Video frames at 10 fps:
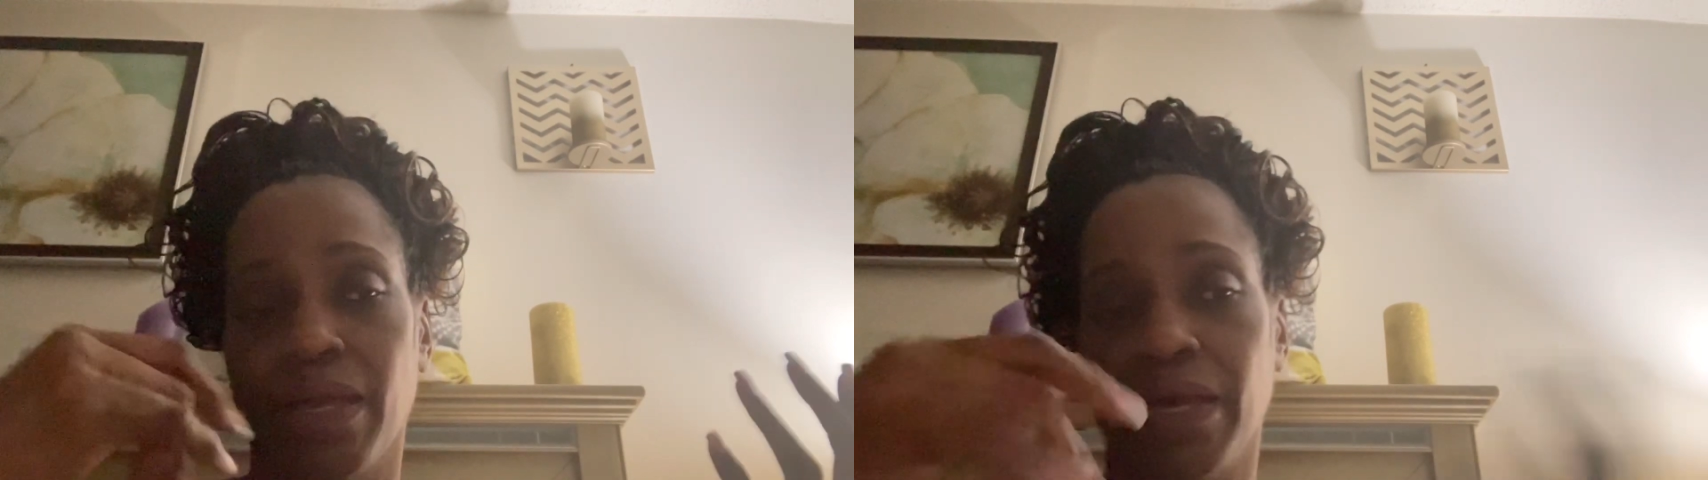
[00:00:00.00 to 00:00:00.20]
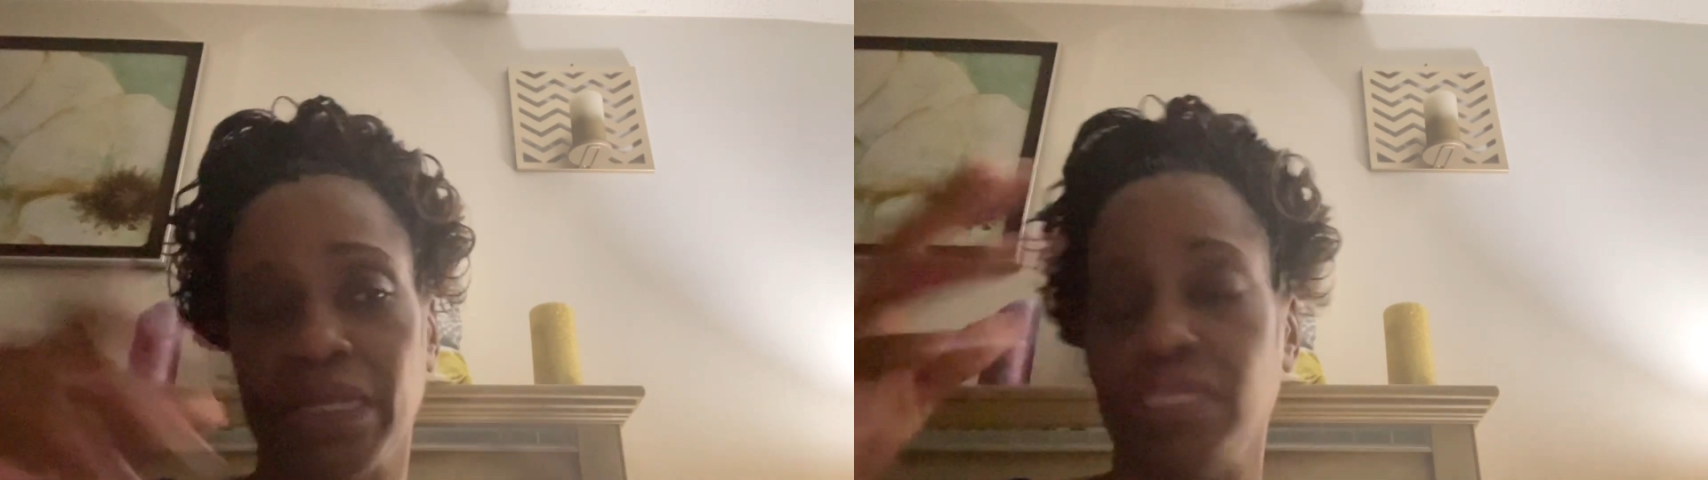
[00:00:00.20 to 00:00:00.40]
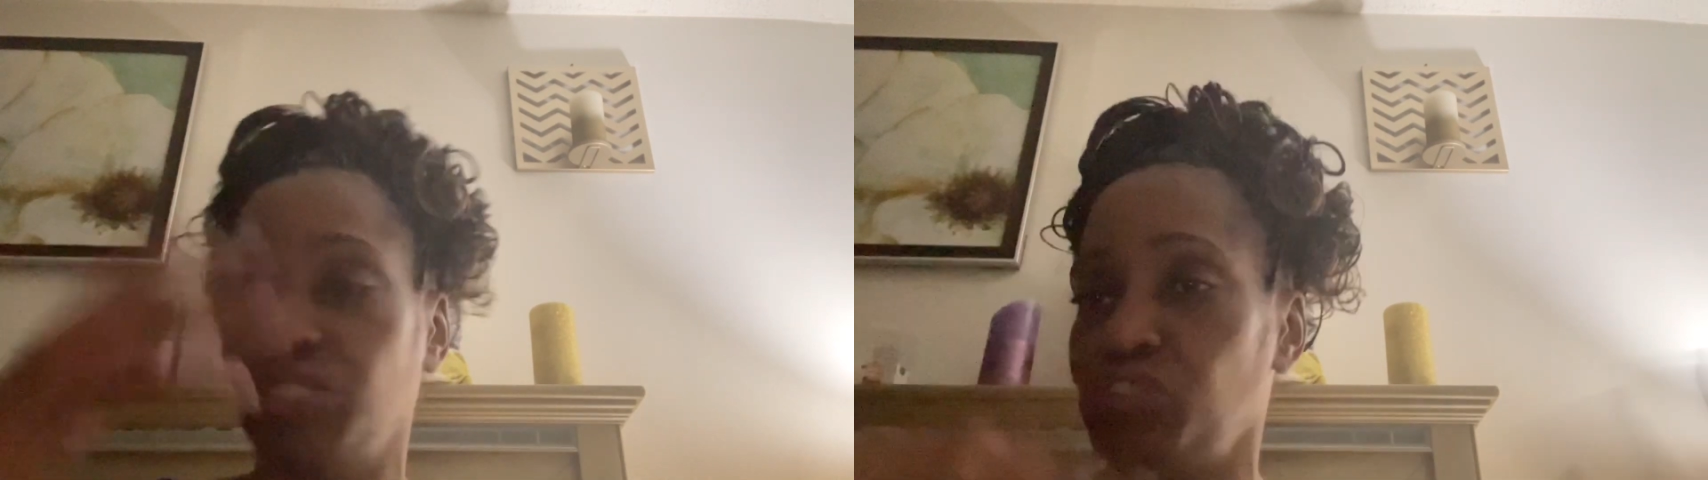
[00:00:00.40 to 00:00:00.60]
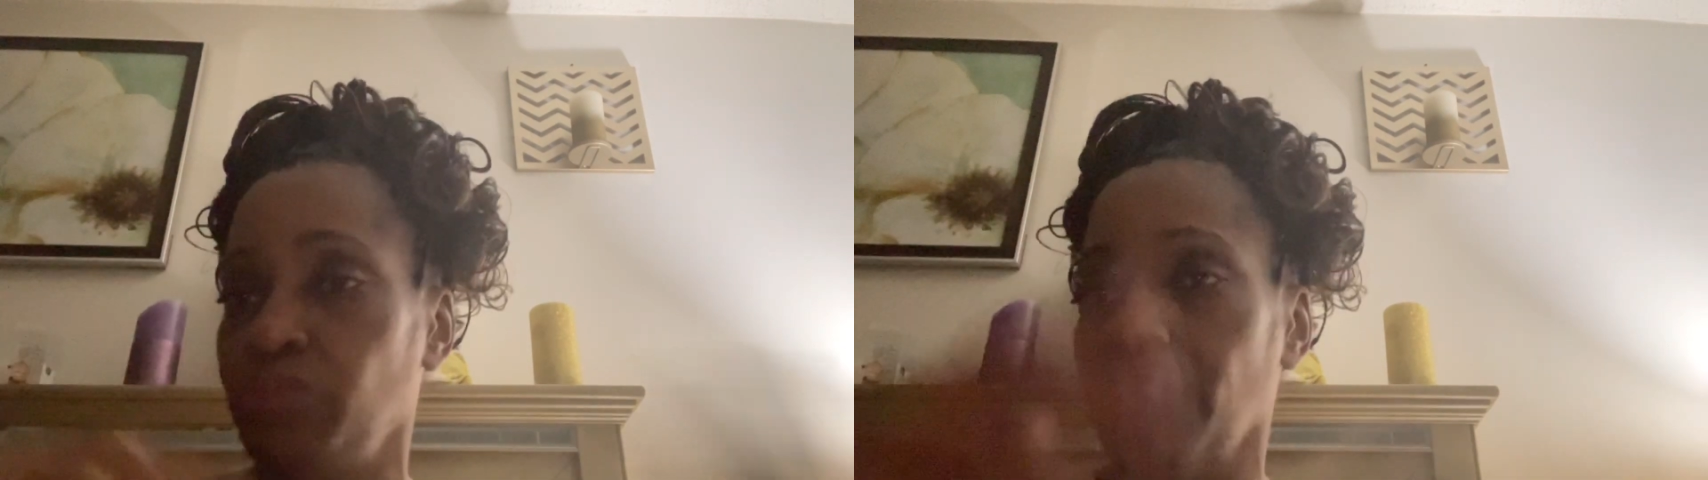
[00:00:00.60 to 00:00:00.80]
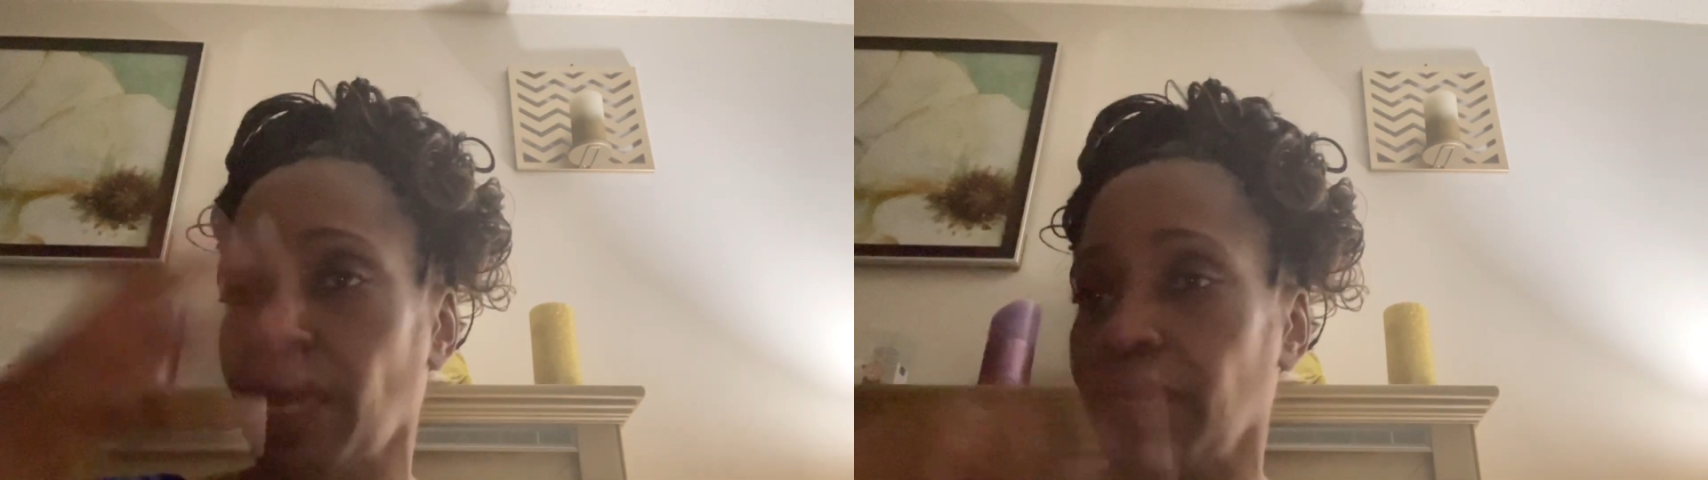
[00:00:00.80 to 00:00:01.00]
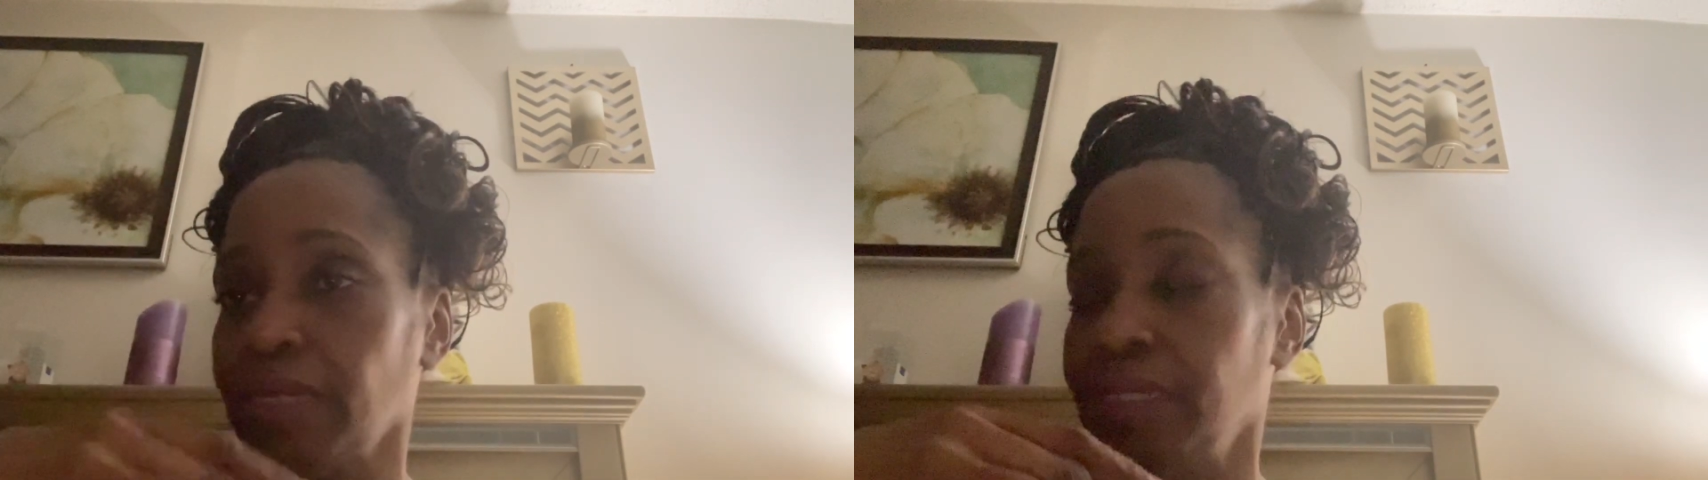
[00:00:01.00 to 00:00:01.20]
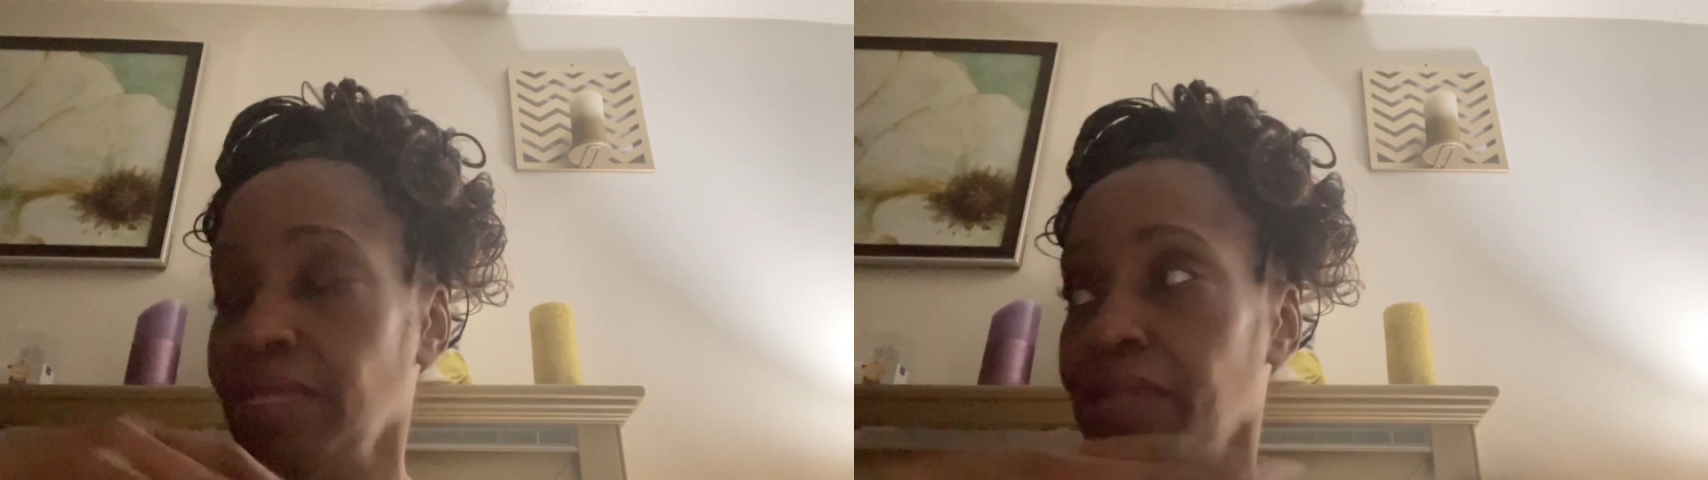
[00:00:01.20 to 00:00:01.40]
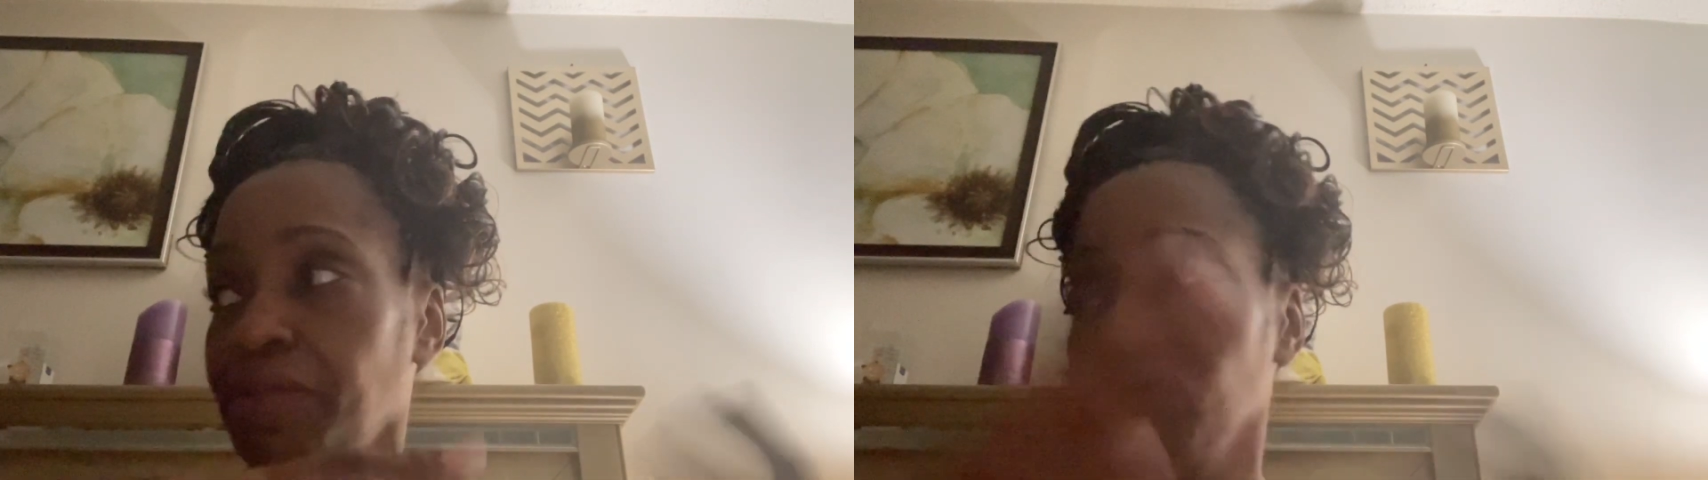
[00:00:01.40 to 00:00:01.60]
how to get you back and
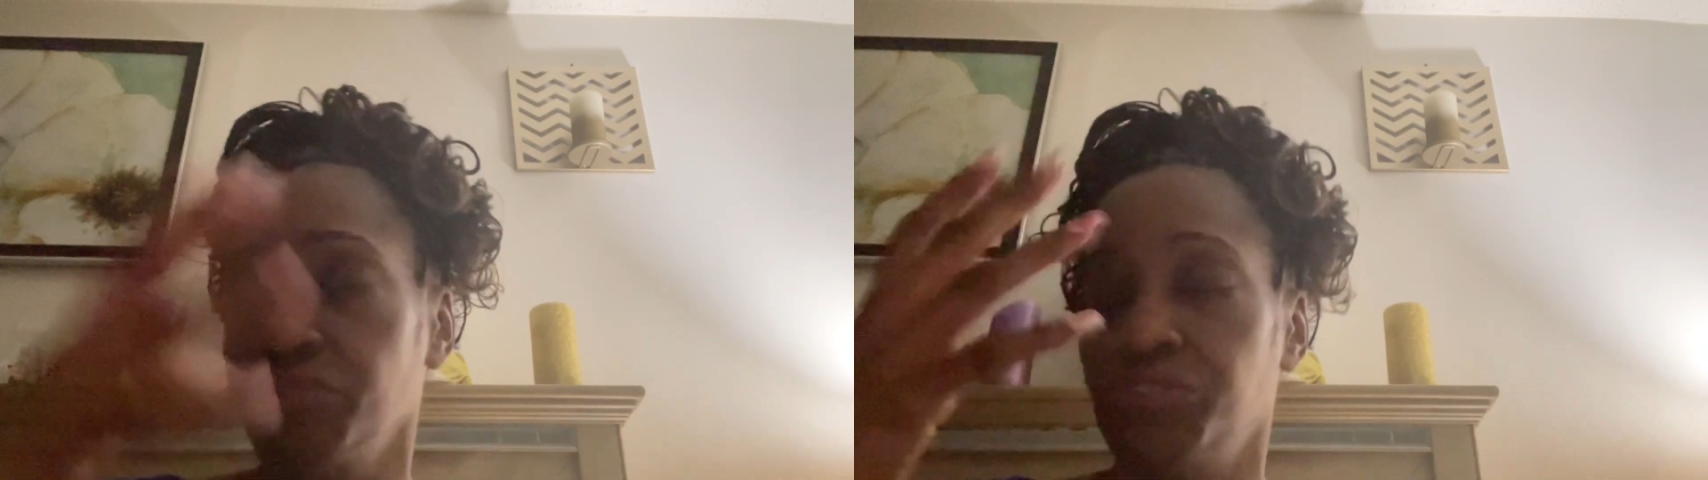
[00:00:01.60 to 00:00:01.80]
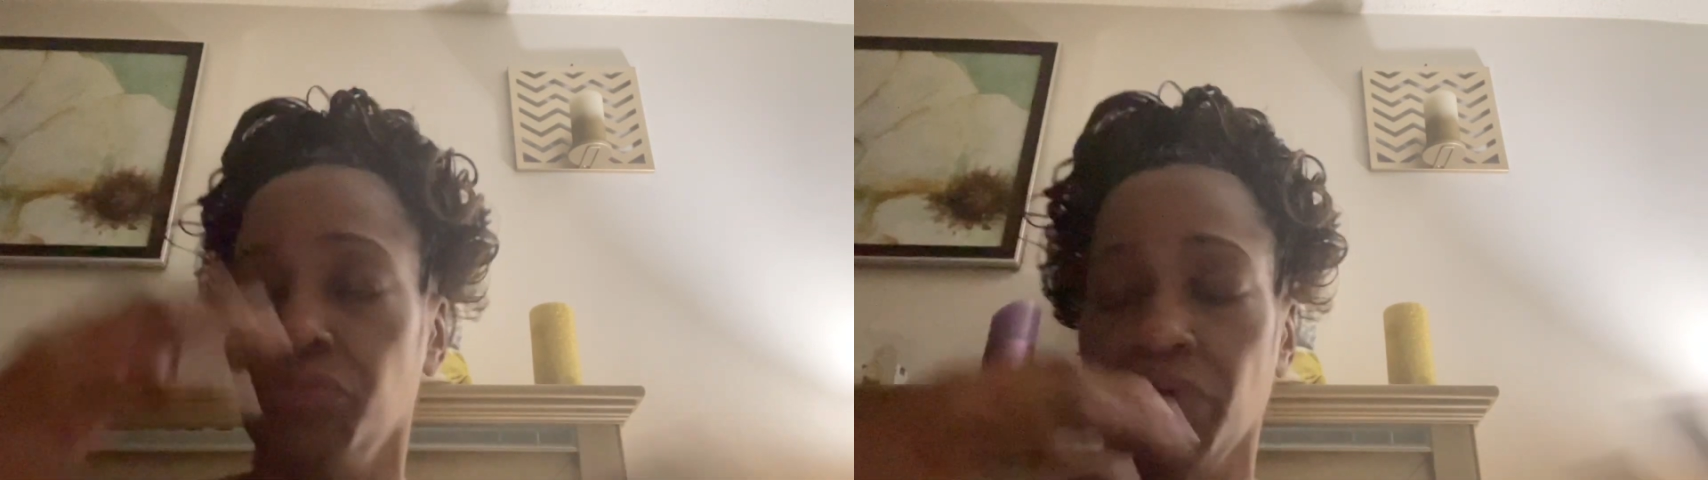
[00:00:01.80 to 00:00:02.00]
how to hurt you